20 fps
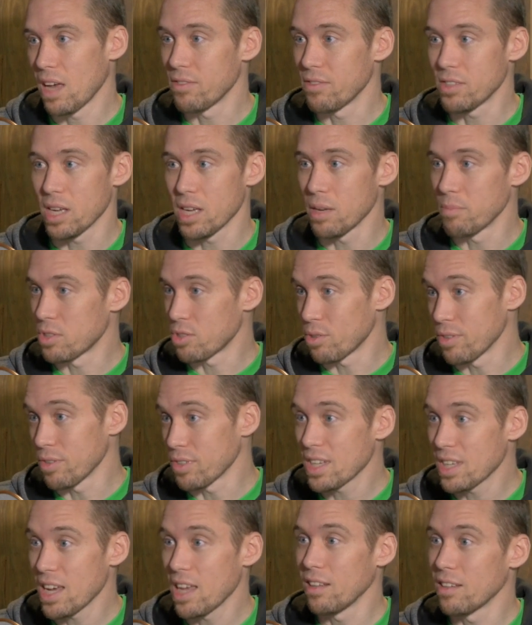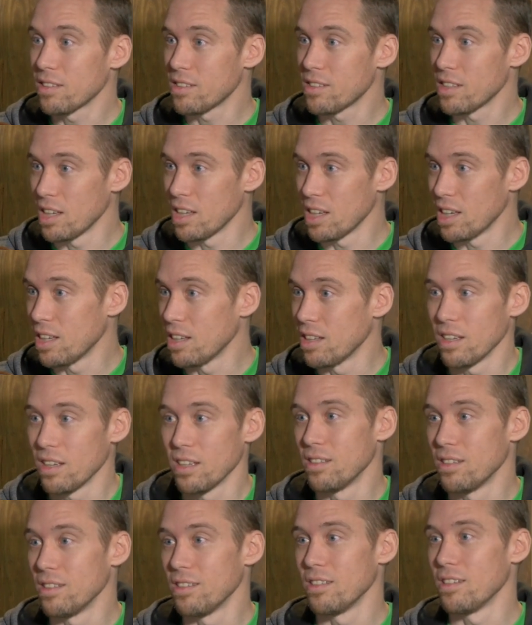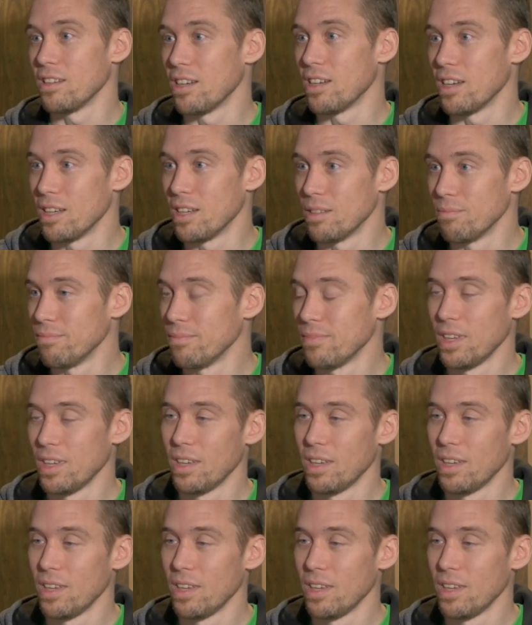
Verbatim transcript: have the same sort of skeleton, and um, and so of um,